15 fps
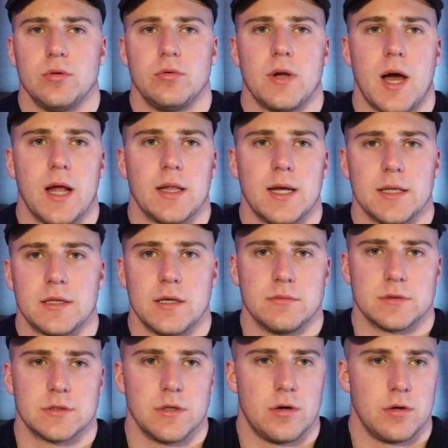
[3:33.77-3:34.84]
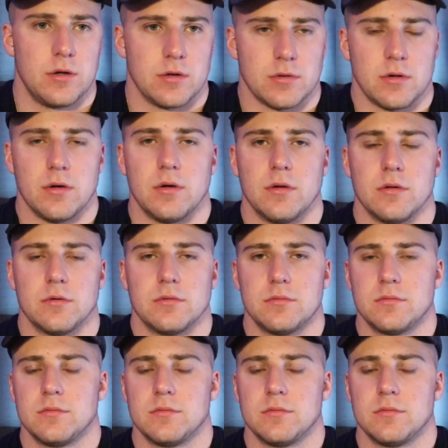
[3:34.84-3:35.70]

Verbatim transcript: Do not let them slow your roll.